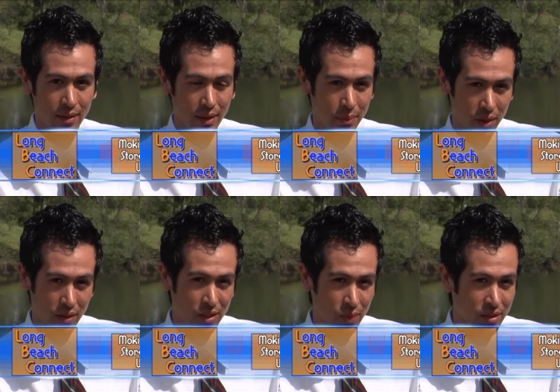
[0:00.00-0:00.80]
in the
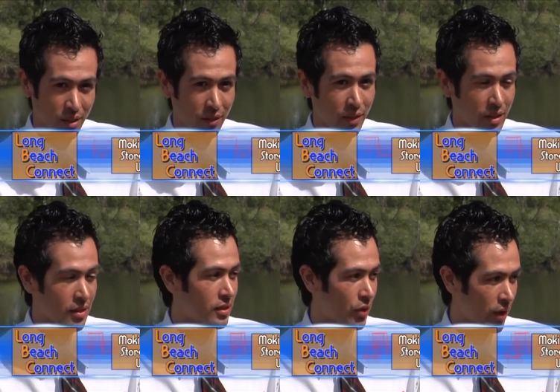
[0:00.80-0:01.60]
communities we serve, and
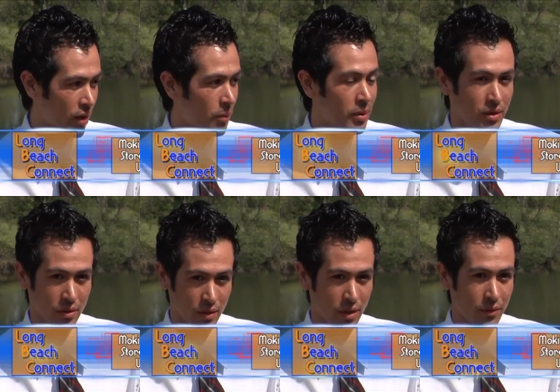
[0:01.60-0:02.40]
this is a great
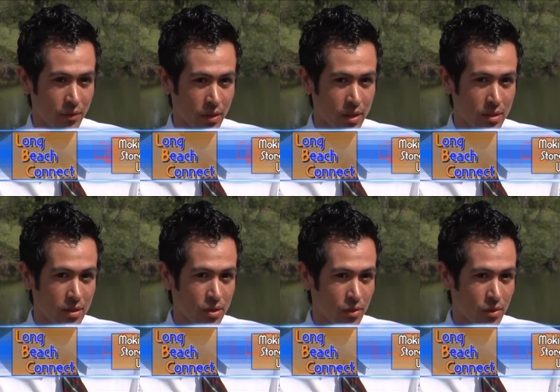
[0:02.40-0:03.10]
opportunity for us